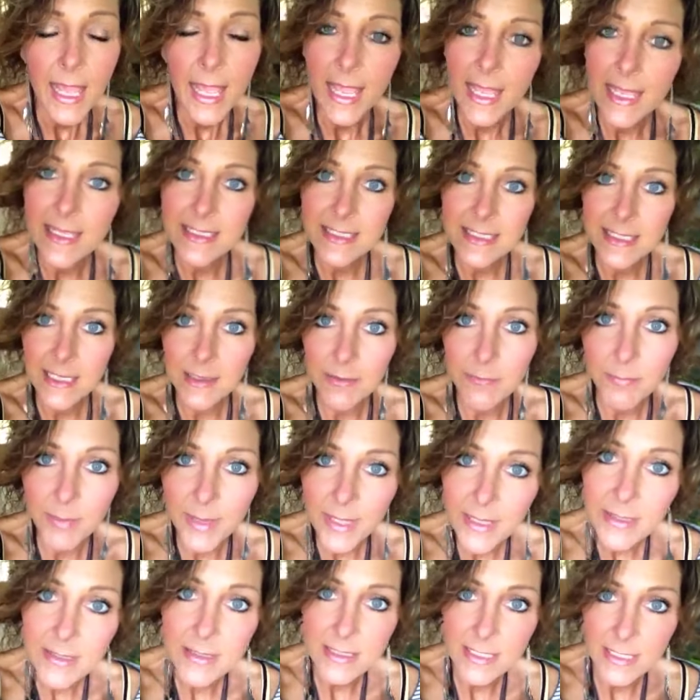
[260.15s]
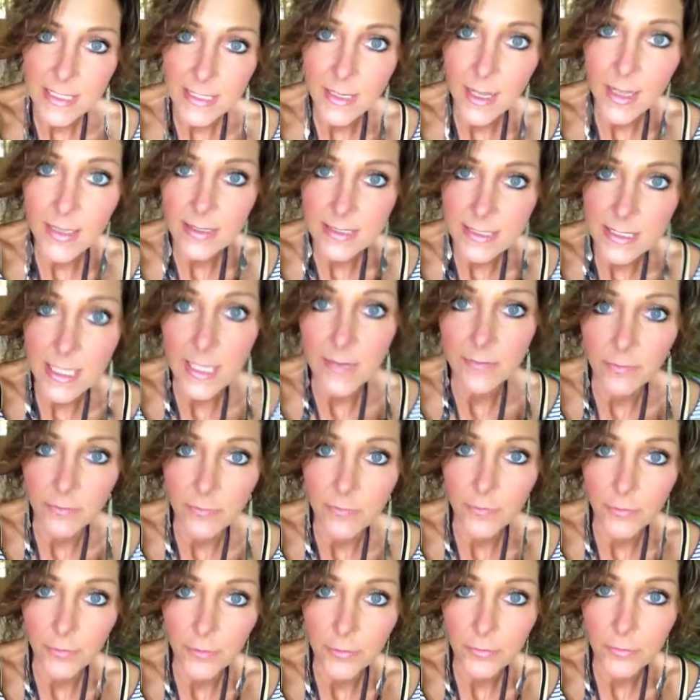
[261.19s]
it's the ability not to give a
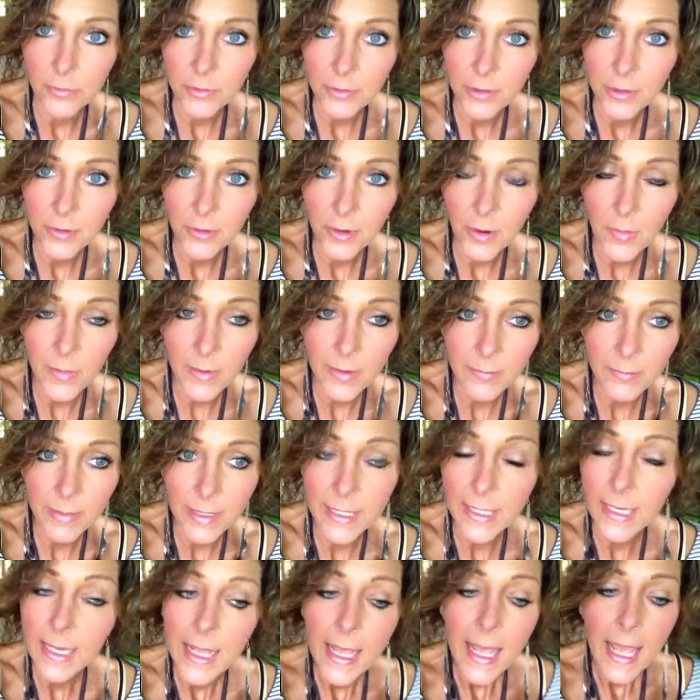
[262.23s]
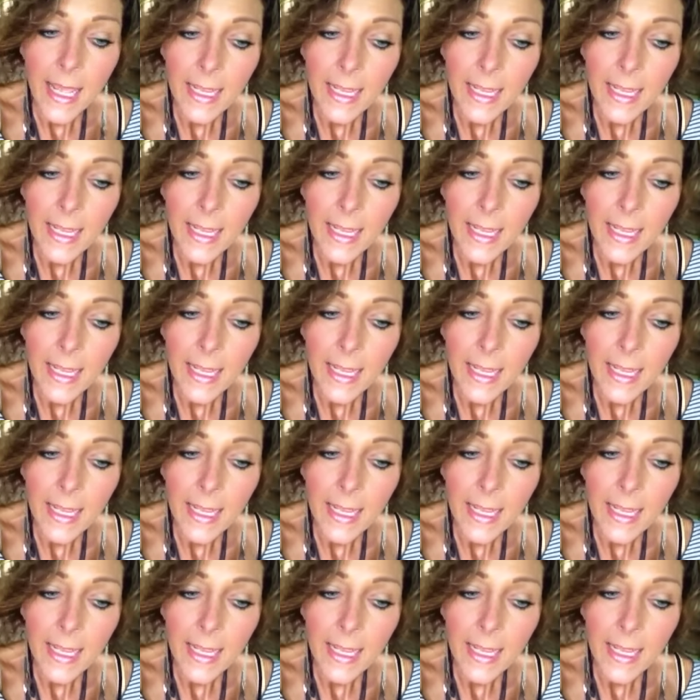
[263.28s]
fruit. You know what I mean?